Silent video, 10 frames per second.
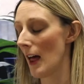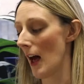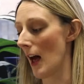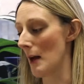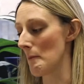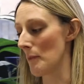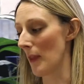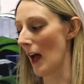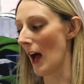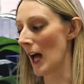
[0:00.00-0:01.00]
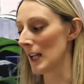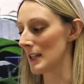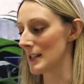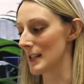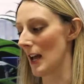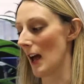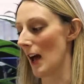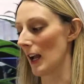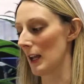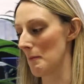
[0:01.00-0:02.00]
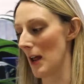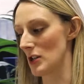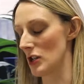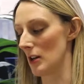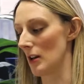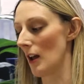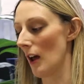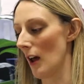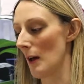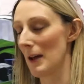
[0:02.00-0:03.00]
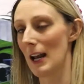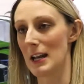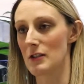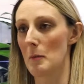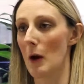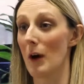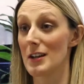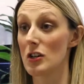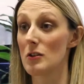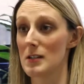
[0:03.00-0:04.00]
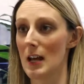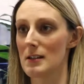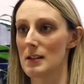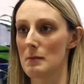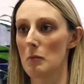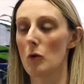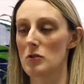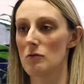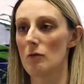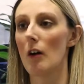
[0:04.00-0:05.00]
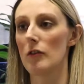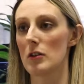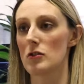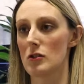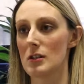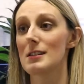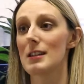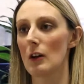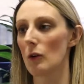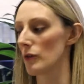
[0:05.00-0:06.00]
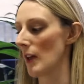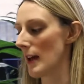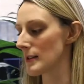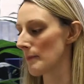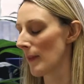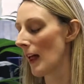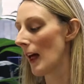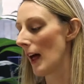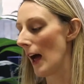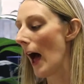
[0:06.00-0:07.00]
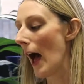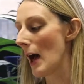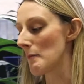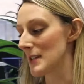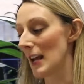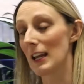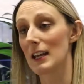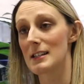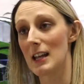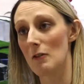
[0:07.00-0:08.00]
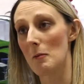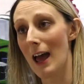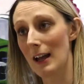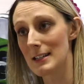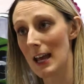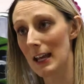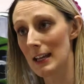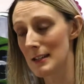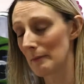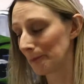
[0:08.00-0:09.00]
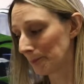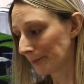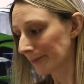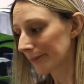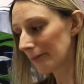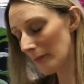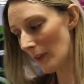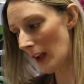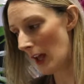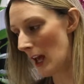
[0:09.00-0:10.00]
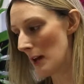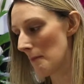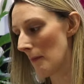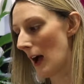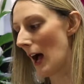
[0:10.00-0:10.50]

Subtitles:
and I can mention a bit later about why 2 sets is important rather than just a single set. Taking a serum lactate, and